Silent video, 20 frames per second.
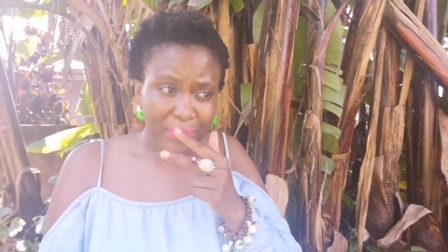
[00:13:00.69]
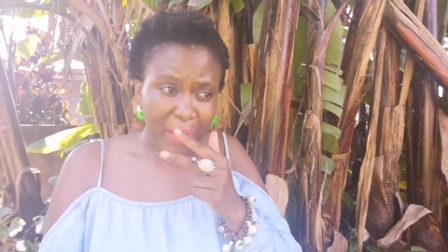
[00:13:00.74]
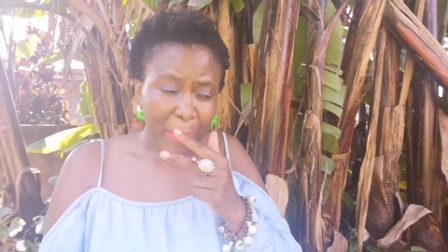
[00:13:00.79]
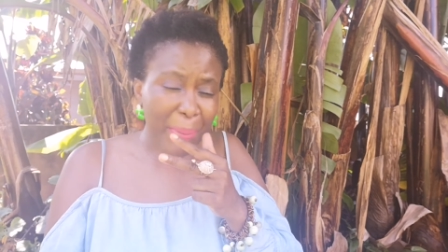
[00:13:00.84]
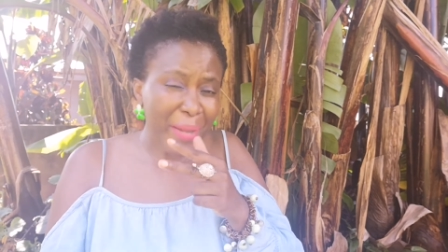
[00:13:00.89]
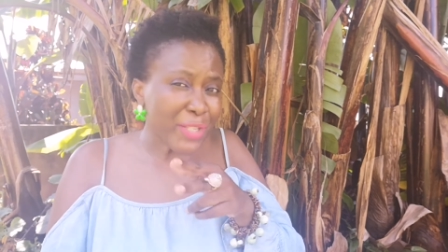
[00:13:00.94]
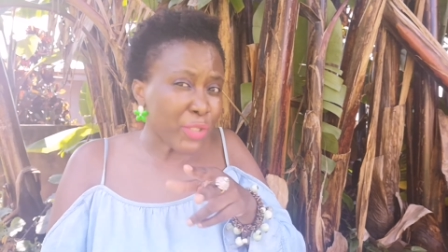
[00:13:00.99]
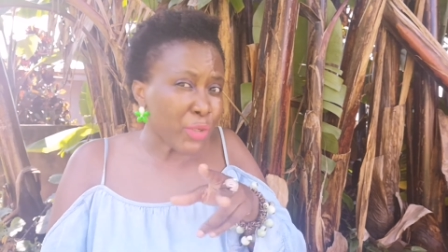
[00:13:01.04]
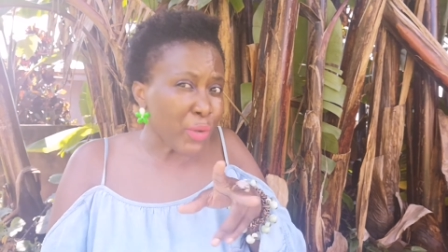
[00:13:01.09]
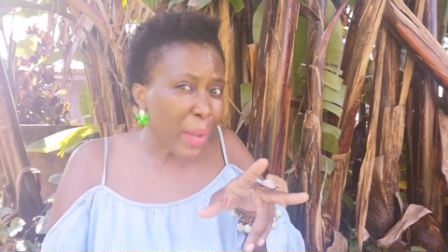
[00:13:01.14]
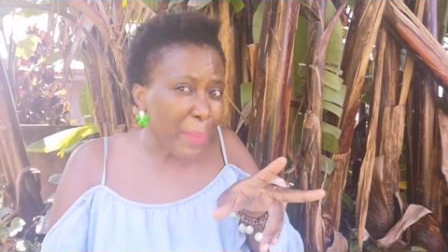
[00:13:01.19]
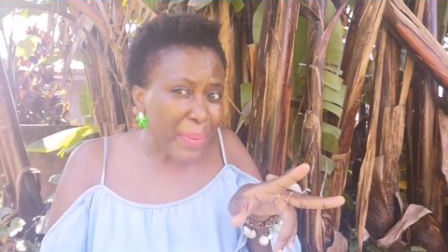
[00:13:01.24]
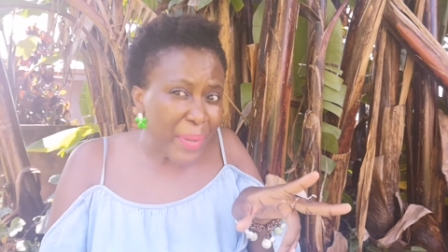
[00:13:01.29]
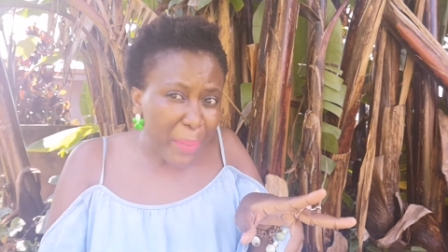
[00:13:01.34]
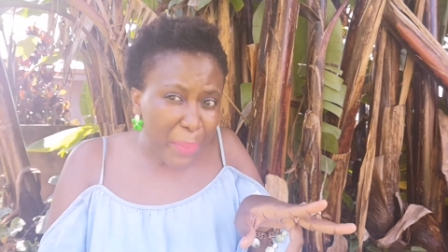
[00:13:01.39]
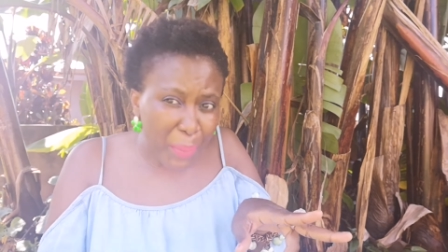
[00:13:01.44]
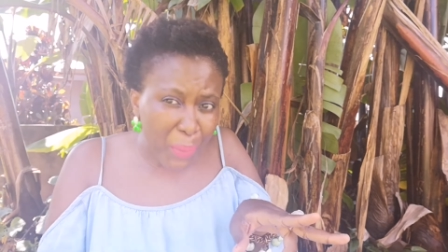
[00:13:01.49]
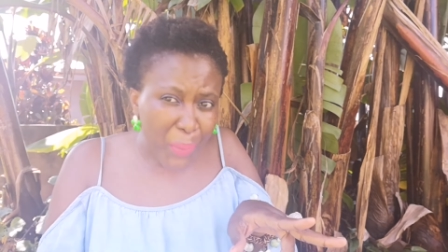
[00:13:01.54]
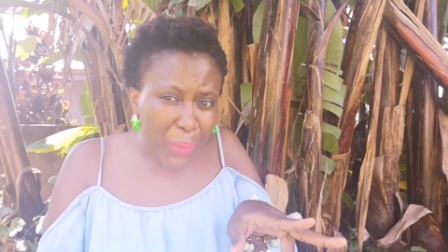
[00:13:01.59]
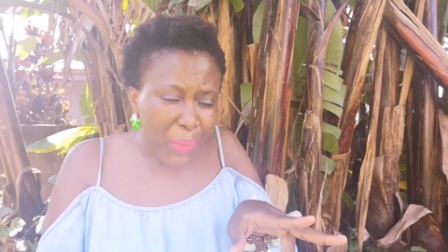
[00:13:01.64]
But you are
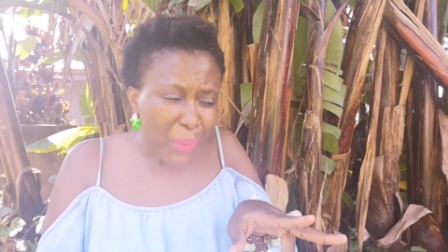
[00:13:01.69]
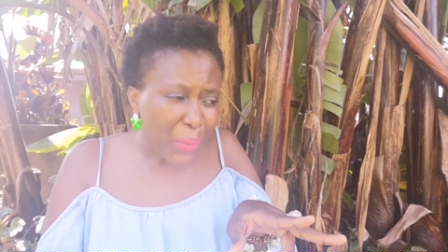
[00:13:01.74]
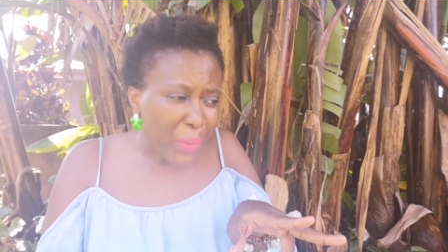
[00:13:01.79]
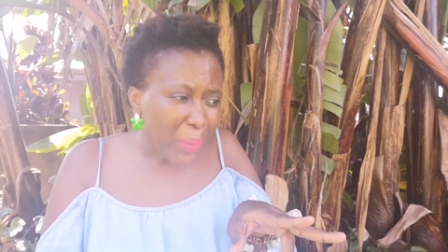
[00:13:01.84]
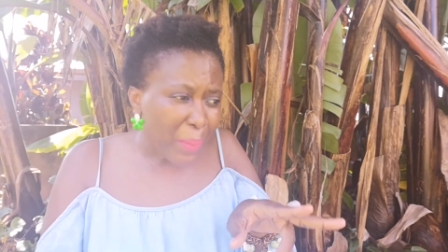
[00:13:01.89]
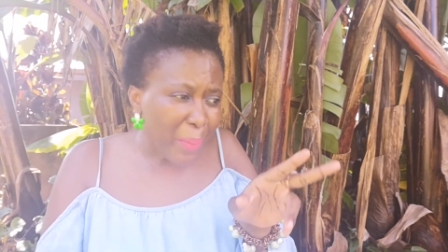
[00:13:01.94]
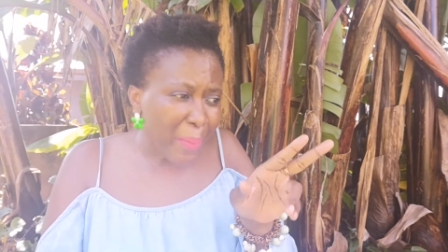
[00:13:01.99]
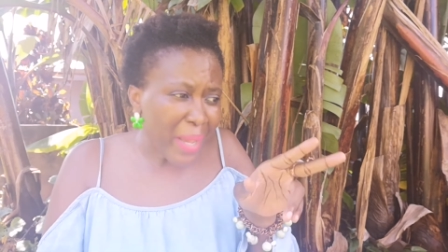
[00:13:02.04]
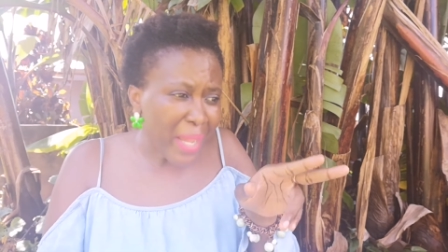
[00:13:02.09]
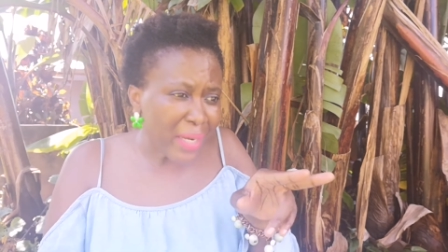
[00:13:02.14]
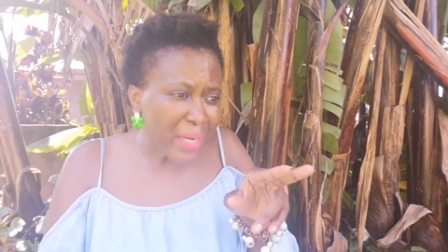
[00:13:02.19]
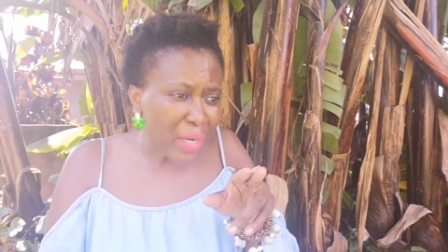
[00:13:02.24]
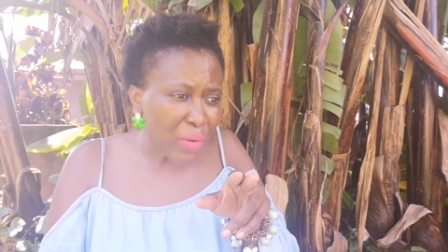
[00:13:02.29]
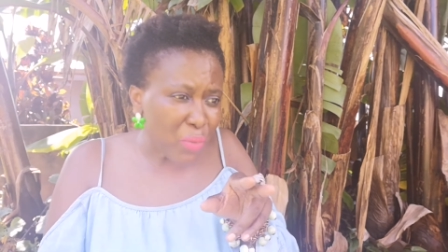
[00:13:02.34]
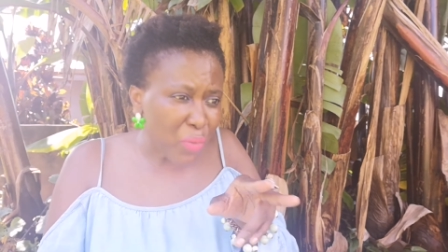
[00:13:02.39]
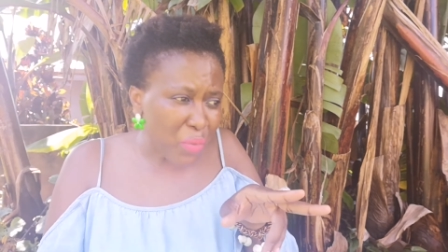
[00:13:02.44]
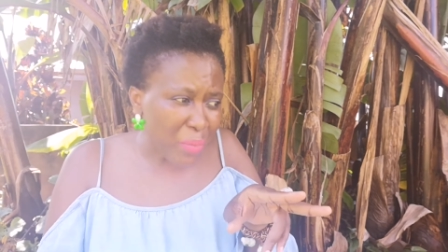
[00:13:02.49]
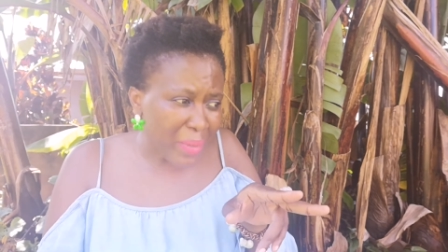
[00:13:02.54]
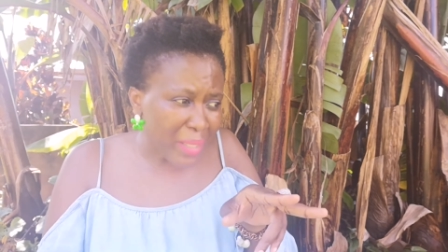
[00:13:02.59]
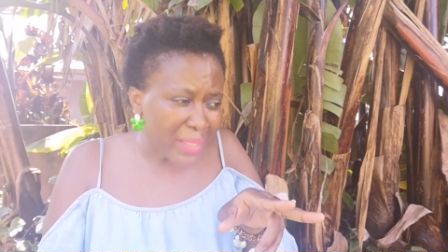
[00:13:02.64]
people, men
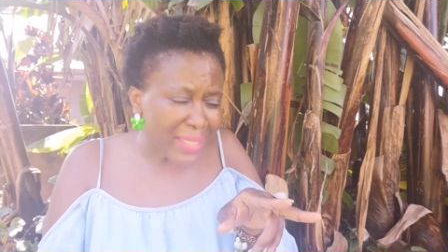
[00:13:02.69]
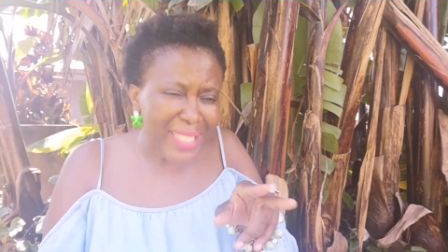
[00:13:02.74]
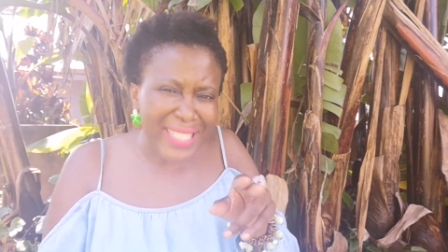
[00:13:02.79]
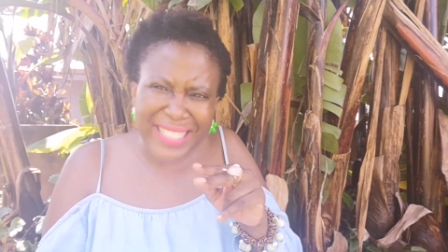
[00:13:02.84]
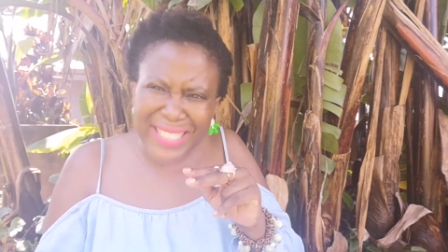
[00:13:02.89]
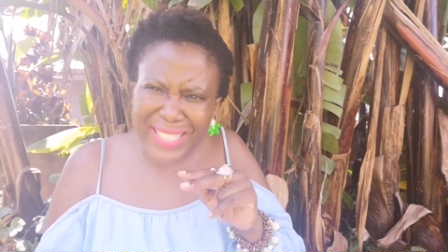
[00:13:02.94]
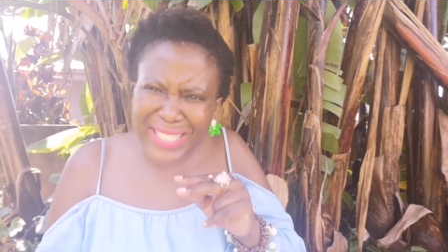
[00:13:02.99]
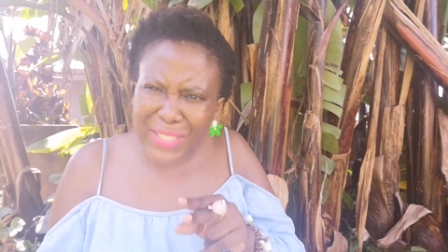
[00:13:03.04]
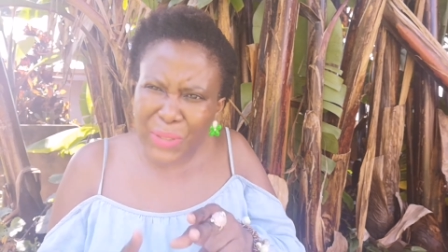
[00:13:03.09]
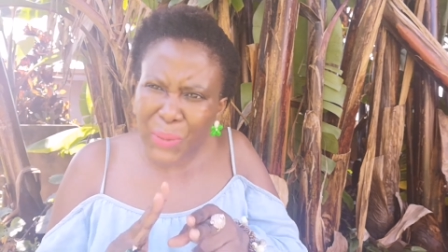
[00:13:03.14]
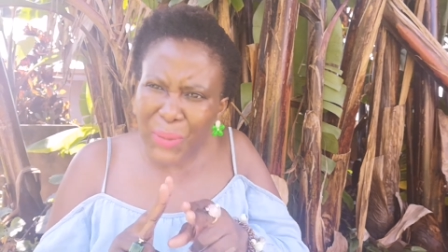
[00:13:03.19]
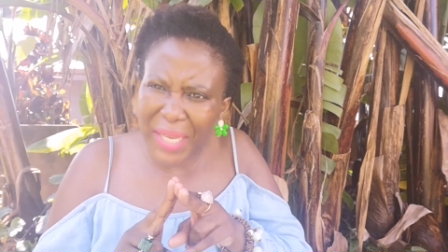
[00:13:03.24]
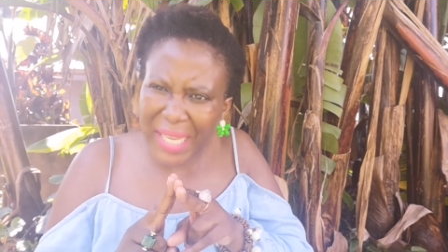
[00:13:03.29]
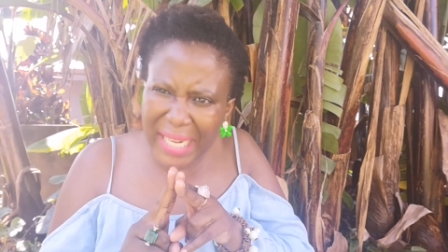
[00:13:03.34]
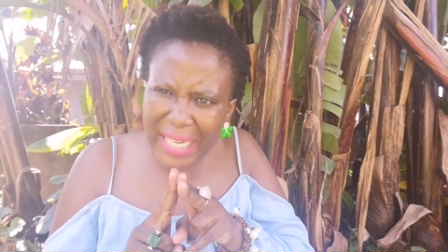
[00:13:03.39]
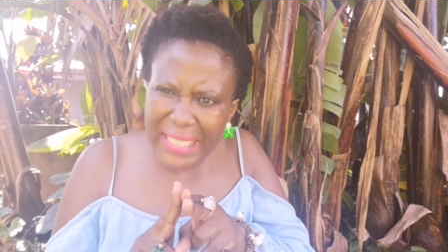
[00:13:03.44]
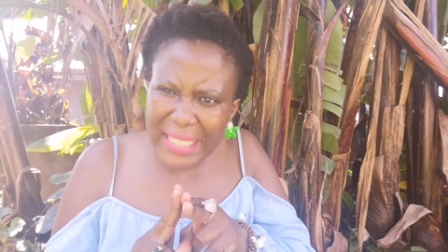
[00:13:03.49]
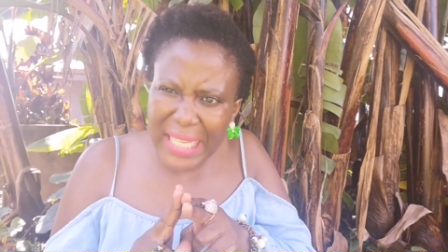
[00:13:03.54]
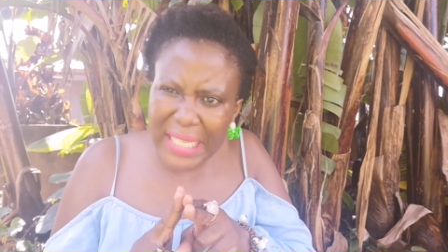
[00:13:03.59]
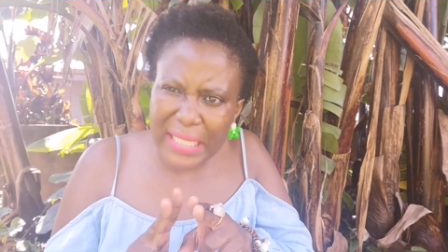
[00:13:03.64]
and women, these two
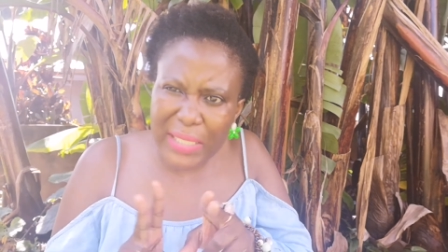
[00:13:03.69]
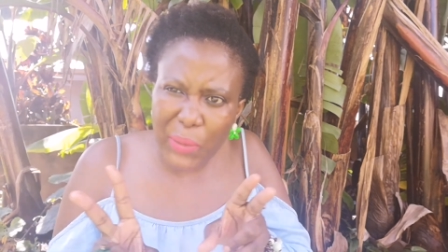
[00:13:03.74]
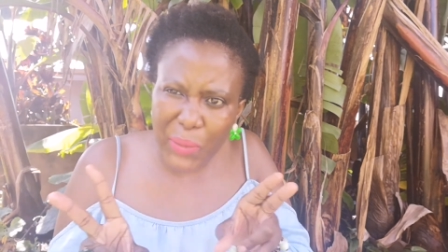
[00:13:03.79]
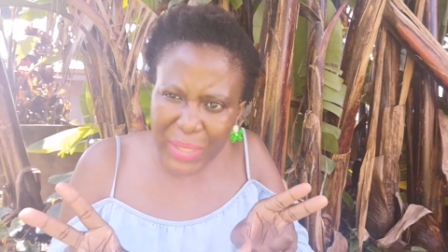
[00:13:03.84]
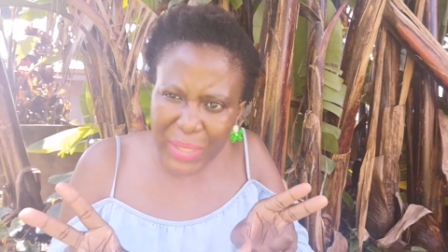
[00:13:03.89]
creatures you